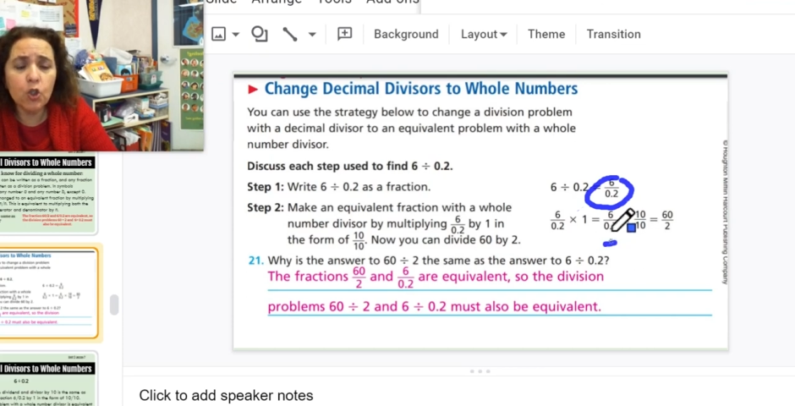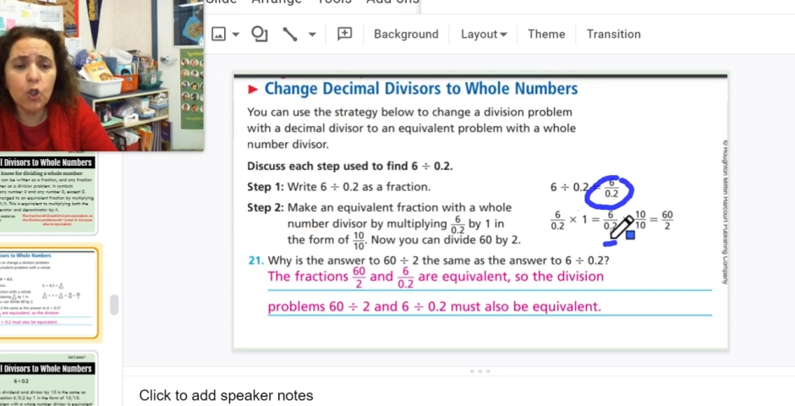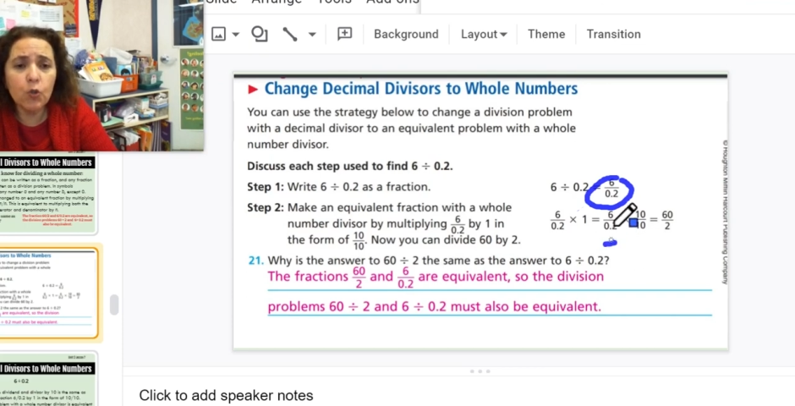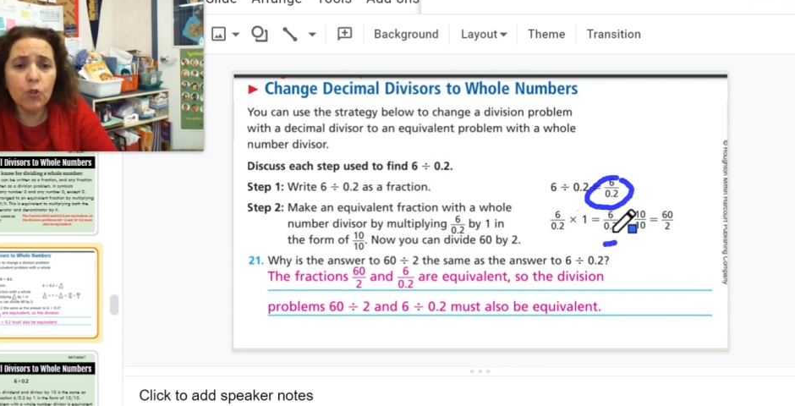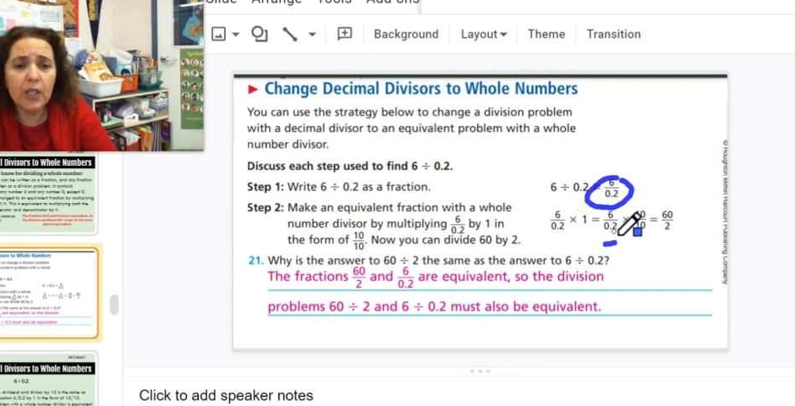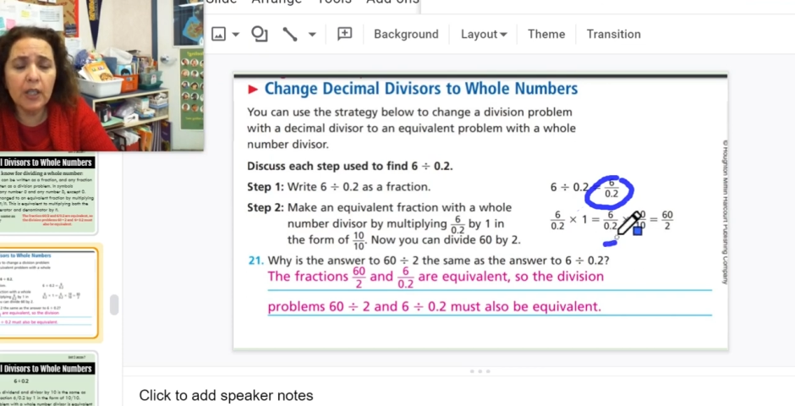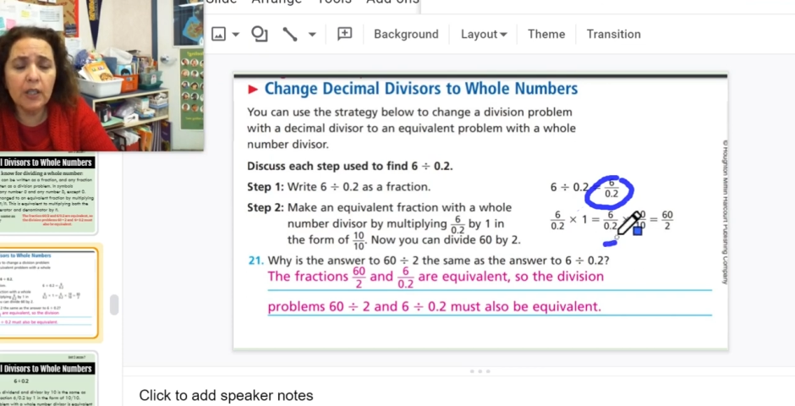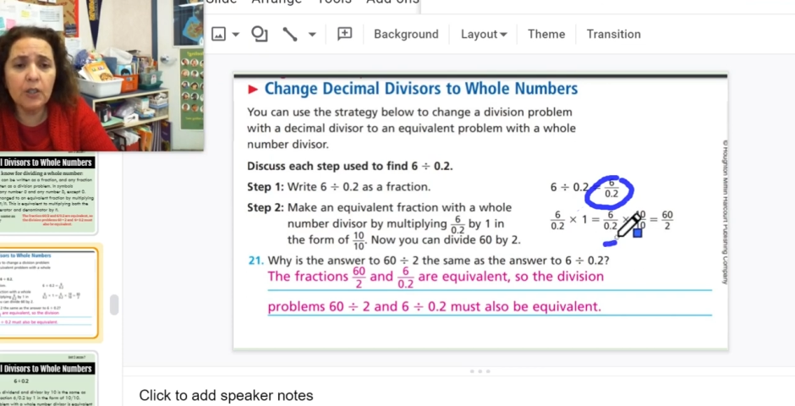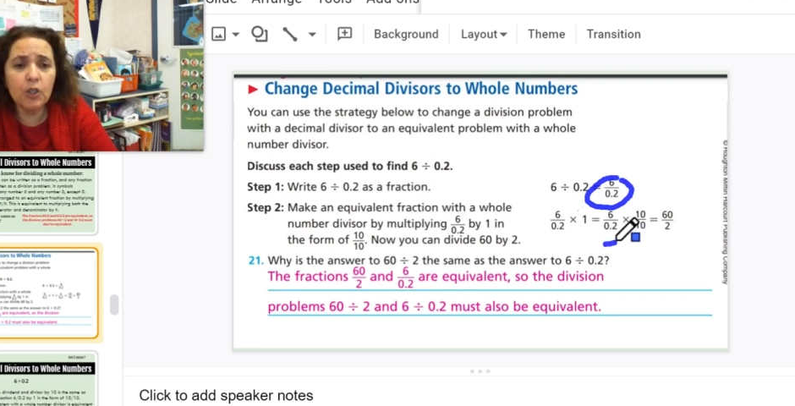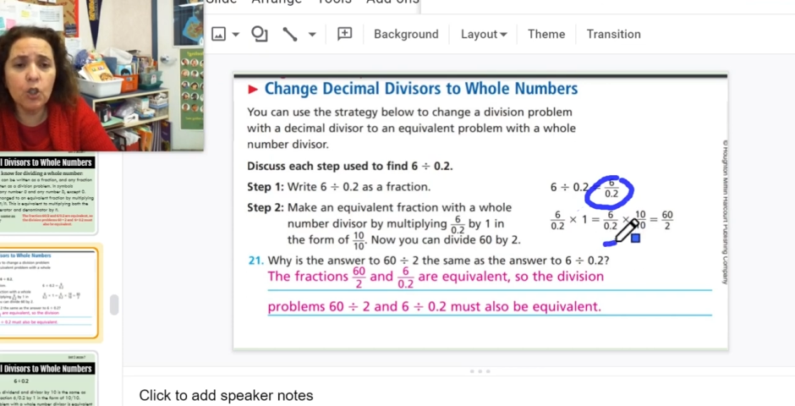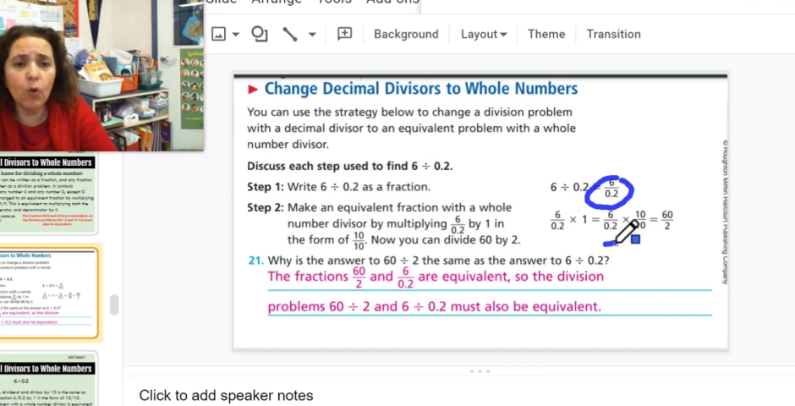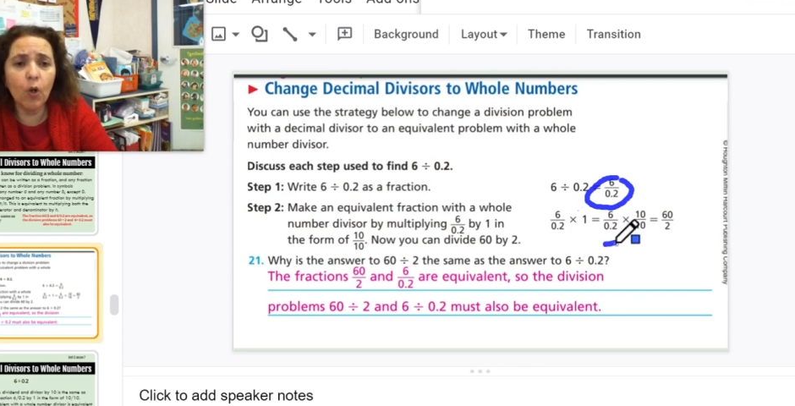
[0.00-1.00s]
2/10
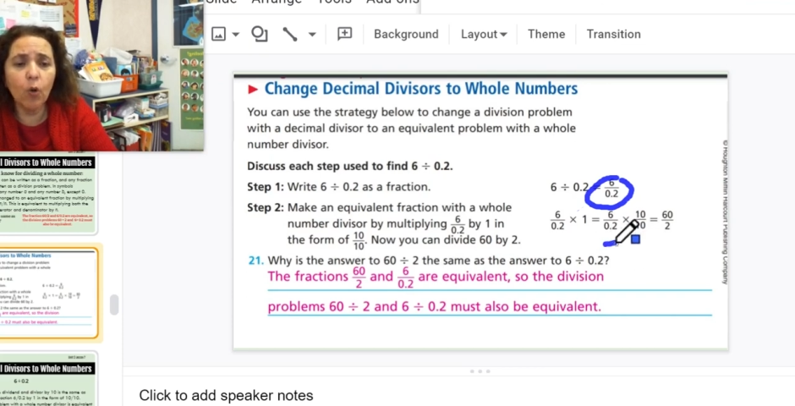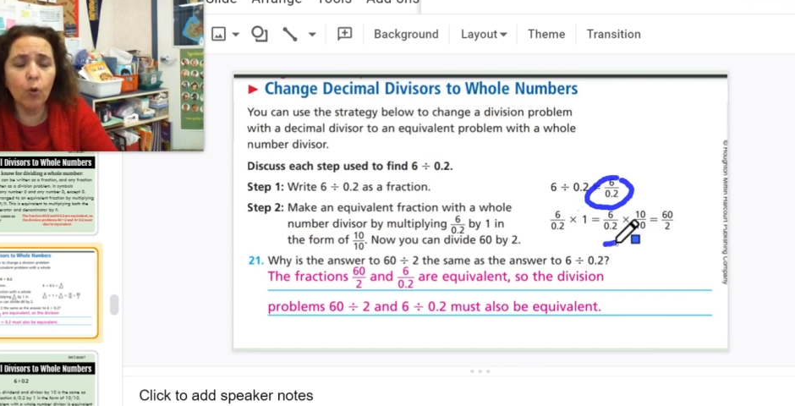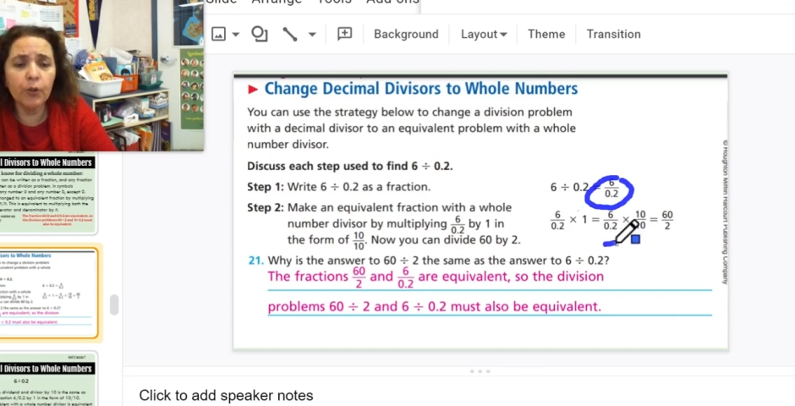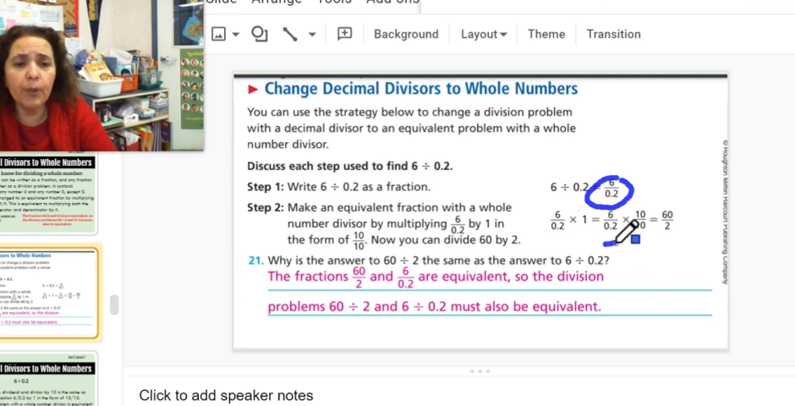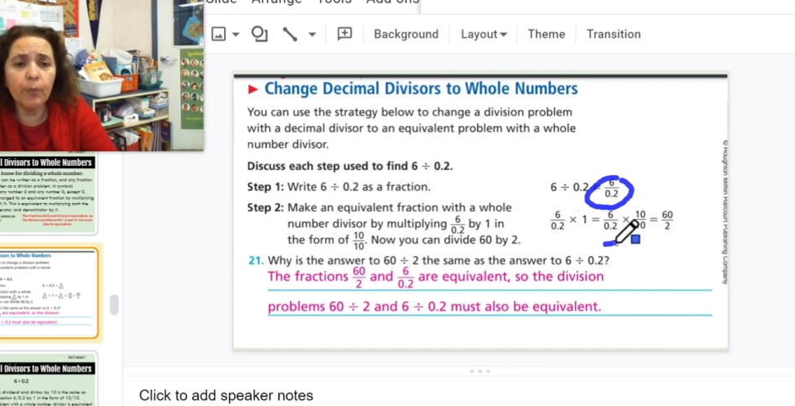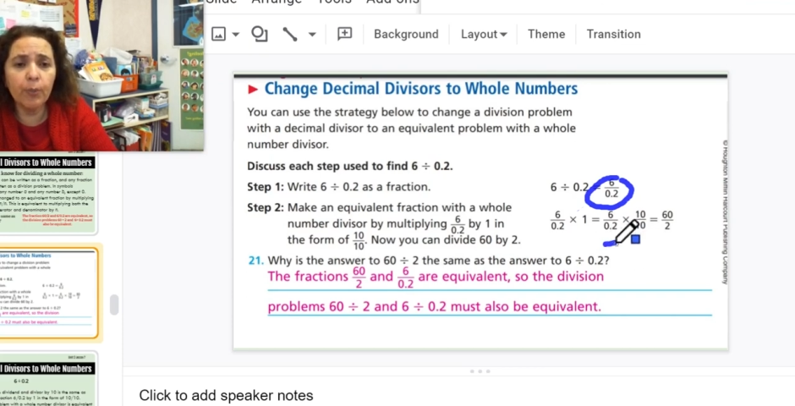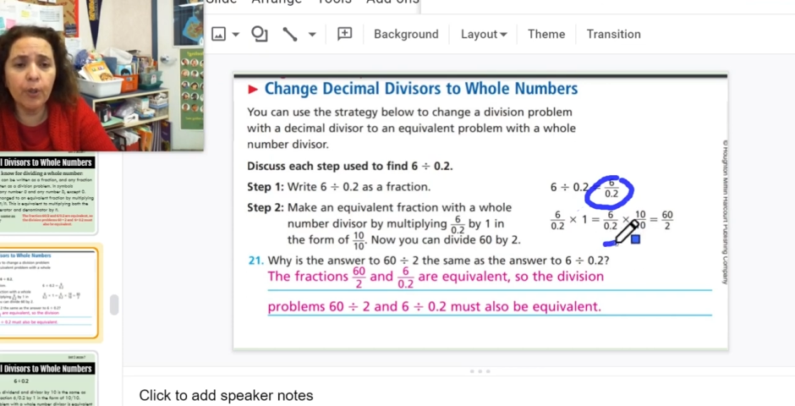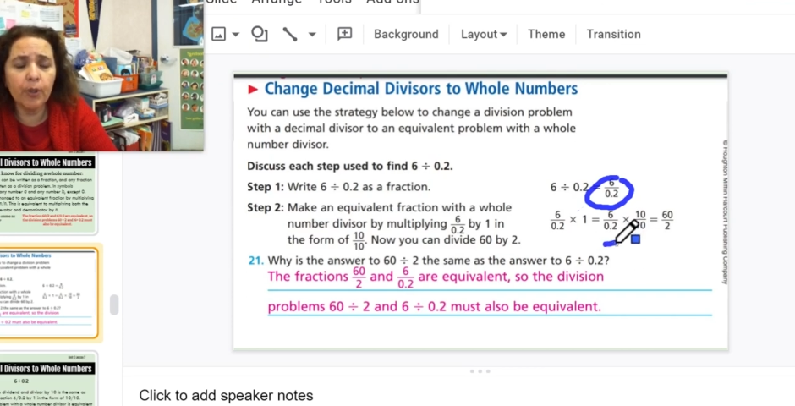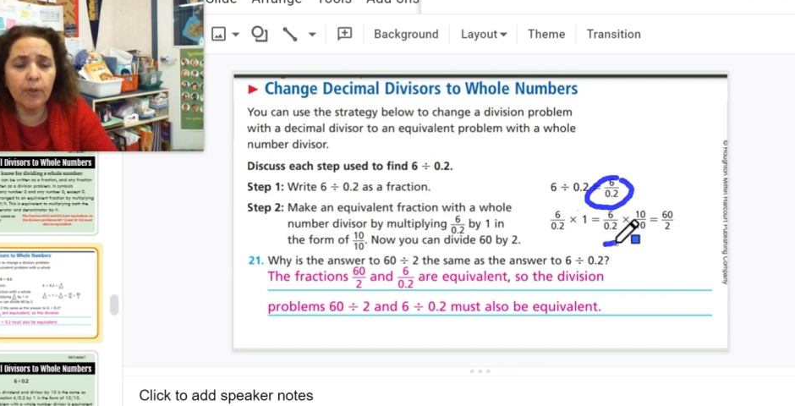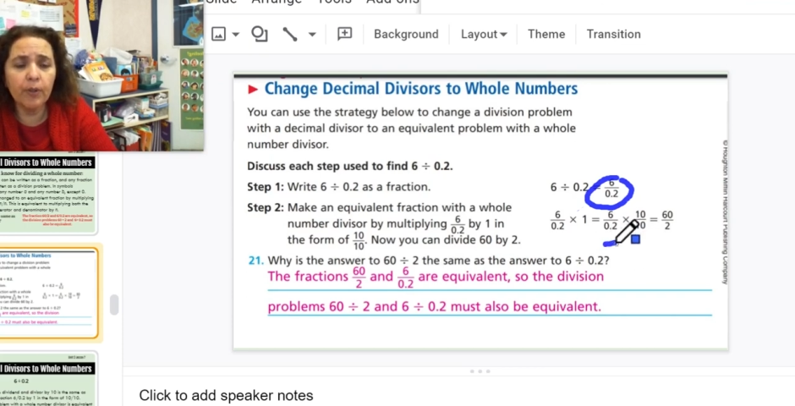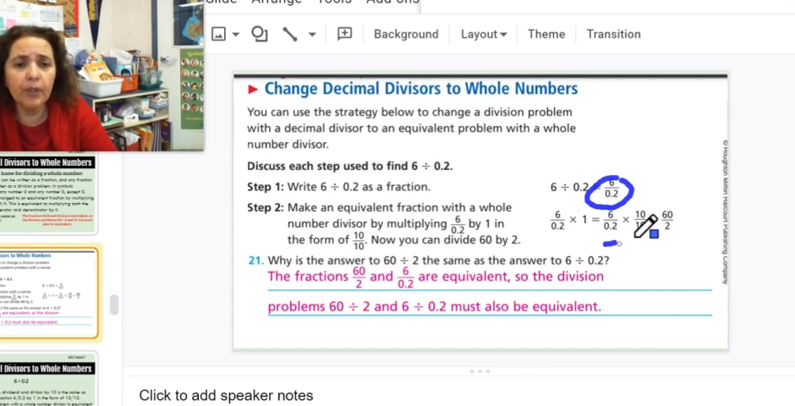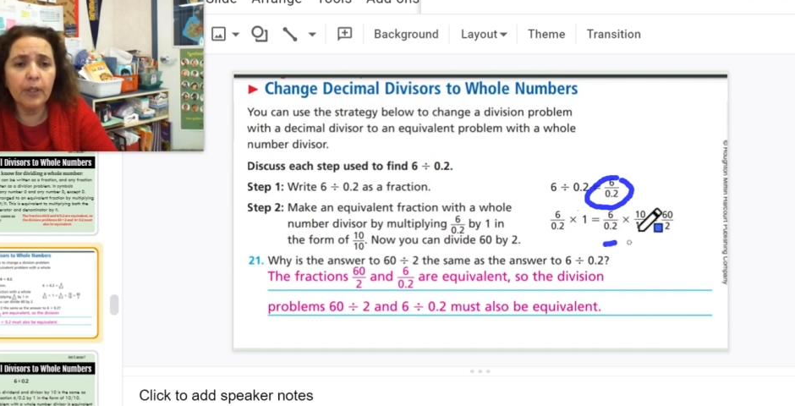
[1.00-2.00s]
into a whole number.